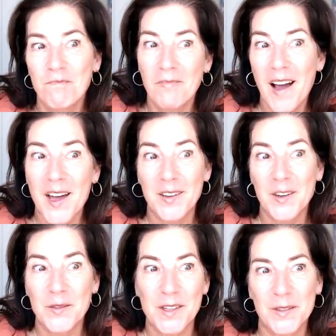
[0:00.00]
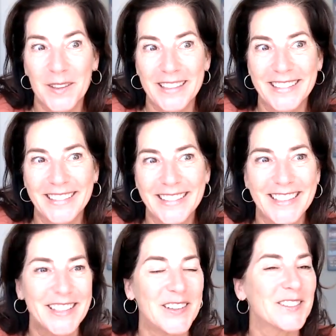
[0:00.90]
I don't know which one.
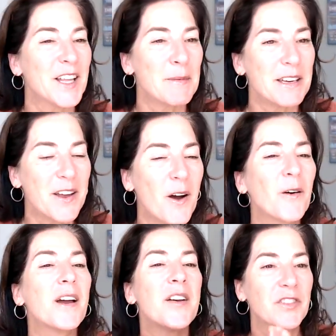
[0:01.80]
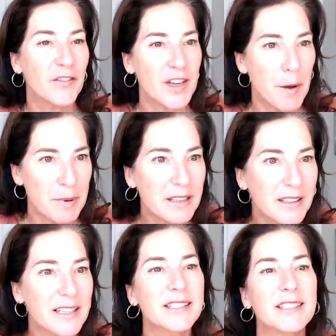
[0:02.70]
So let me know. VIP
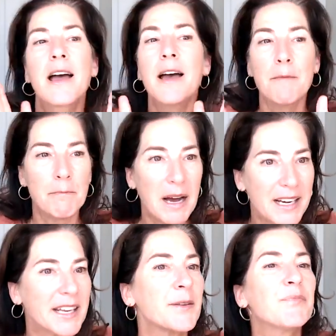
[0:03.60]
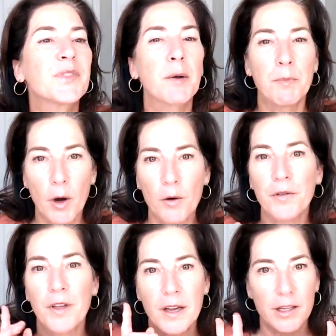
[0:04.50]
list, money, both,
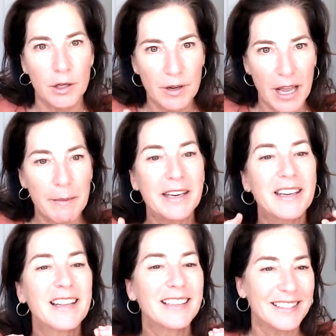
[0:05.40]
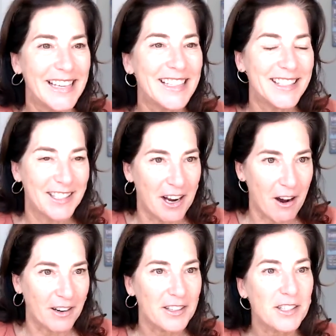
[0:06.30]
you name it. Let's talk.
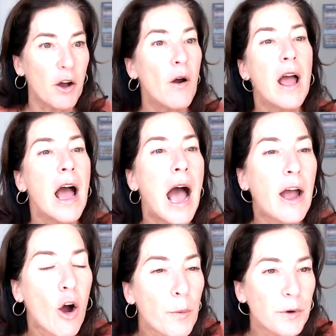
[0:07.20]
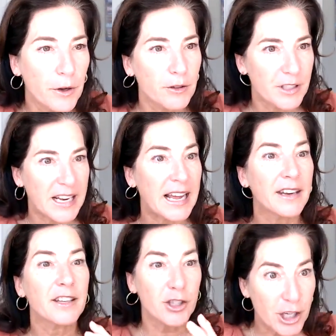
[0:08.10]
So I hope you understand
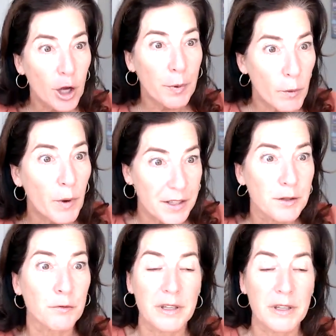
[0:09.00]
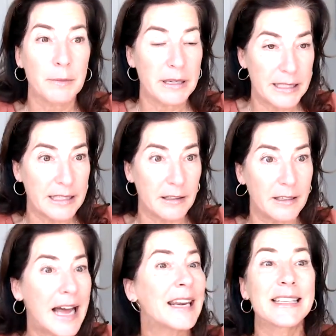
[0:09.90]
GLP-1 is a really big deal,
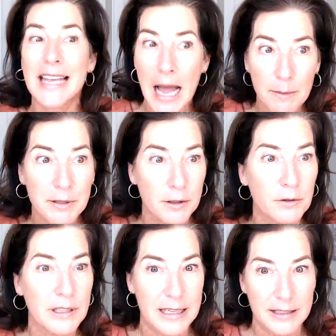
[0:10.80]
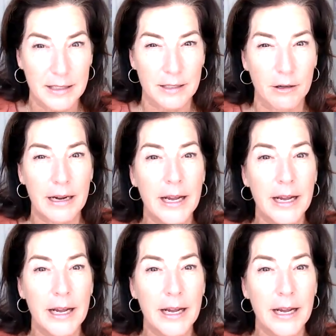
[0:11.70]
and it is absolutely necessary.